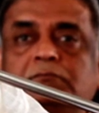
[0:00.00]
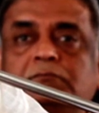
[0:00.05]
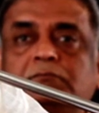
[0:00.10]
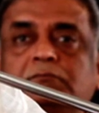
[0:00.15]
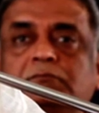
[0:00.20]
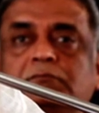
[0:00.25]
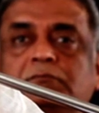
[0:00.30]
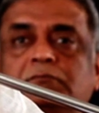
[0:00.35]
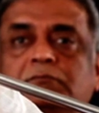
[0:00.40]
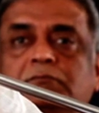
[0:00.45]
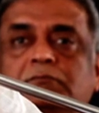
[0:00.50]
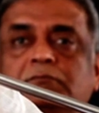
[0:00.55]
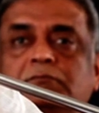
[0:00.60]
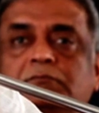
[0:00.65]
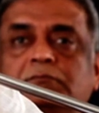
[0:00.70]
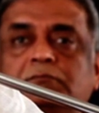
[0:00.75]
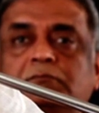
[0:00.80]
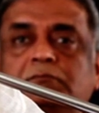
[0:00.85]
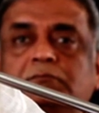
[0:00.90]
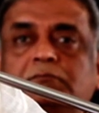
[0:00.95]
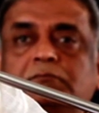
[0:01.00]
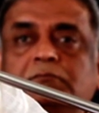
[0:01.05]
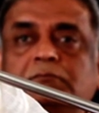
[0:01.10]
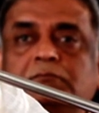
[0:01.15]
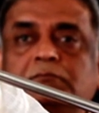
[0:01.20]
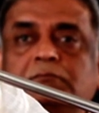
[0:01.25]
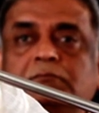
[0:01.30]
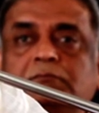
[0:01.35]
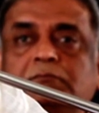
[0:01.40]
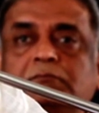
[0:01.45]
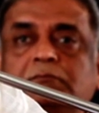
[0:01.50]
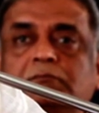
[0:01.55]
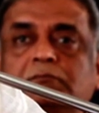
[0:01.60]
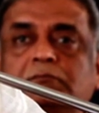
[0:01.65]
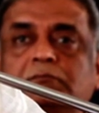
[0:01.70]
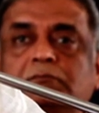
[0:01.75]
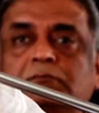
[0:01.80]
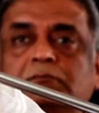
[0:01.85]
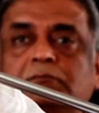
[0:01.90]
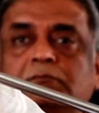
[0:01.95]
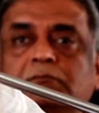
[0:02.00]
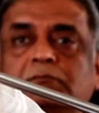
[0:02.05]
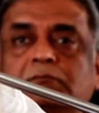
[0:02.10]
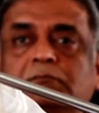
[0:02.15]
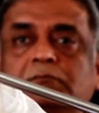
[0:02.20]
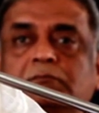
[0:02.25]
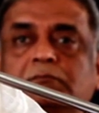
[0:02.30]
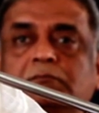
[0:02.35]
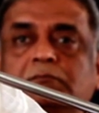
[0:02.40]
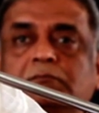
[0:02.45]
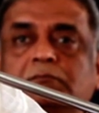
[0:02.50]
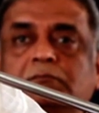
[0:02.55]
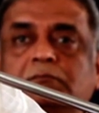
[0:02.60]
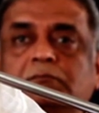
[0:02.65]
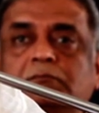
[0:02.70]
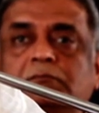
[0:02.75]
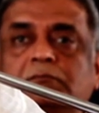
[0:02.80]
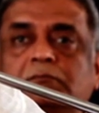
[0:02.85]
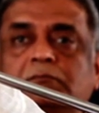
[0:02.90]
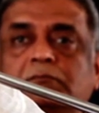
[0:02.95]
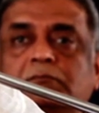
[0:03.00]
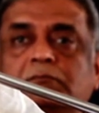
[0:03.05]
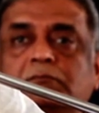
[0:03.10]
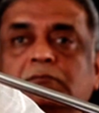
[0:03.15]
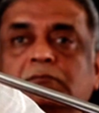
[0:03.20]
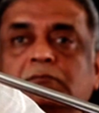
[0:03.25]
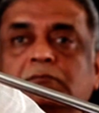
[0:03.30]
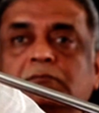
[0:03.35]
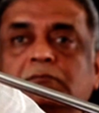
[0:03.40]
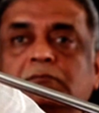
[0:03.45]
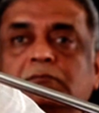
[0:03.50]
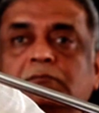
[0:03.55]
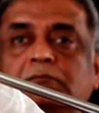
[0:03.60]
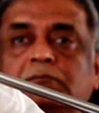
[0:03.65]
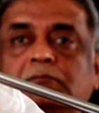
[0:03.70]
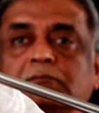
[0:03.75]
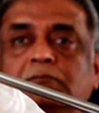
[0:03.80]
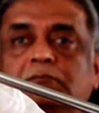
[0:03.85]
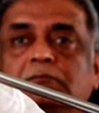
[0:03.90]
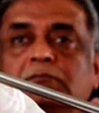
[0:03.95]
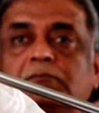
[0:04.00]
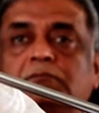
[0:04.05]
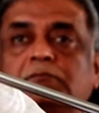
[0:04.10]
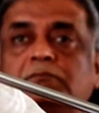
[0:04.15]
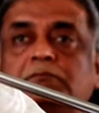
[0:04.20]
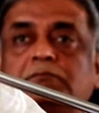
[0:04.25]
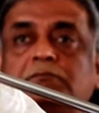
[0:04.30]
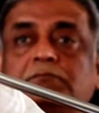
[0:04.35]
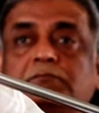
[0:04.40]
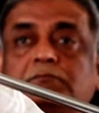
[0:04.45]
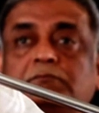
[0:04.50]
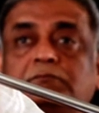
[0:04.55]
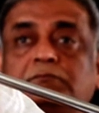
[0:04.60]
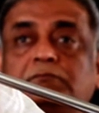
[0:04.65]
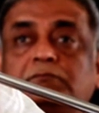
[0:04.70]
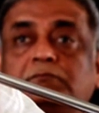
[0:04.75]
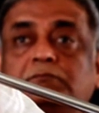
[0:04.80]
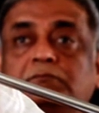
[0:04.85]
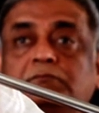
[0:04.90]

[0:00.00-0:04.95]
No words are spoken by the person on screen.